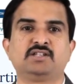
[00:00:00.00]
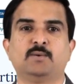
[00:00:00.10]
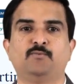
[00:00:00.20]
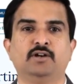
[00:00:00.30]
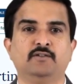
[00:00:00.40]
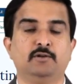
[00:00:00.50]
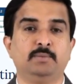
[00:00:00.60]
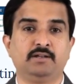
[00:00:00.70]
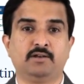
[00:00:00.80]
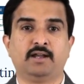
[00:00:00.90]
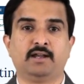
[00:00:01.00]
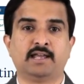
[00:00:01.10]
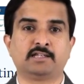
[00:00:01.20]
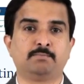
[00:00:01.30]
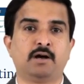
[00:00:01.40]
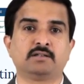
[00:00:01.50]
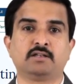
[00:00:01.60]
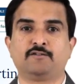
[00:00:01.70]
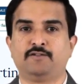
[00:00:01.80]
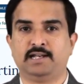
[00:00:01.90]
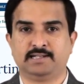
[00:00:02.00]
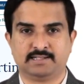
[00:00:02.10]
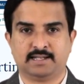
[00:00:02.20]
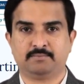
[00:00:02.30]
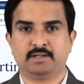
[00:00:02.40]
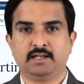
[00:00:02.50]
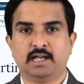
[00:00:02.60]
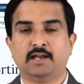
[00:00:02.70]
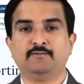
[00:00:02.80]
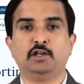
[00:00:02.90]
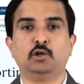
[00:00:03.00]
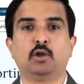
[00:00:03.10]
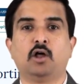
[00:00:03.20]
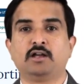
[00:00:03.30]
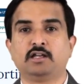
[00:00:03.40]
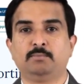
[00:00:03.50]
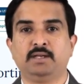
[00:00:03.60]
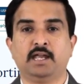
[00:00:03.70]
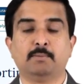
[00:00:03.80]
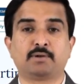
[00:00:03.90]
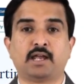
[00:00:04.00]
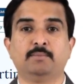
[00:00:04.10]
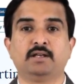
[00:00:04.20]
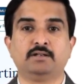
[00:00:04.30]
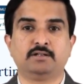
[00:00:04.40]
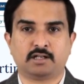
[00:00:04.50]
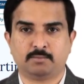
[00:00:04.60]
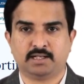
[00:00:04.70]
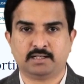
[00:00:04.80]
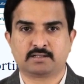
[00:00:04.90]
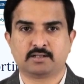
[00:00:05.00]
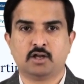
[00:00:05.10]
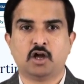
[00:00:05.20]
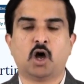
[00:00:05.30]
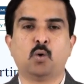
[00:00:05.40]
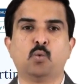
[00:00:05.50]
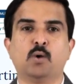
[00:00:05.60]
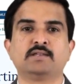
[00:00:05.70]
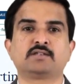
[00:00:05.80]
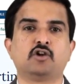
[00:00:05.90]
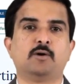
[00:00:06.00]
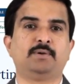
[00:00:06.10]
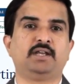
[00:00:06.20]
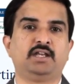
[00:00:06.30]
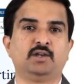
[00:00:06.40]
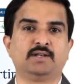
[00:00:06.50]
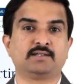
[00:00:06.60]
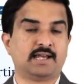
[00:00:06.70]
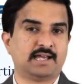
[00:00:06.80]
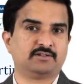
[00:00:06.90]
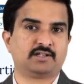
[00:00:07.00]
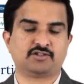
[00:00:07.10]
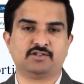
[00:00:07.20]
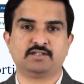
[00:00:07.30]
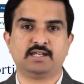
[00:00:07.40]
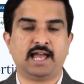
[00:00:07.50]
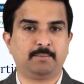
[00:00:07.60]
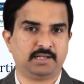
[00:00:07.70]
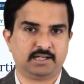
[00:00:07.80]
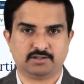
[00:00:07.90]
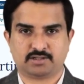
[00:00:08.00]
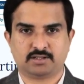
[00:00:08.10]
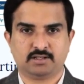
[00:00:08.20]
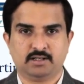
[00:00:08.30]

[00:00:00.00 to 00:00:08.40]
Step 1 will be graded as pass or fail exam and will no longer be a primary determinant of one's competitiveness as a residency applicant.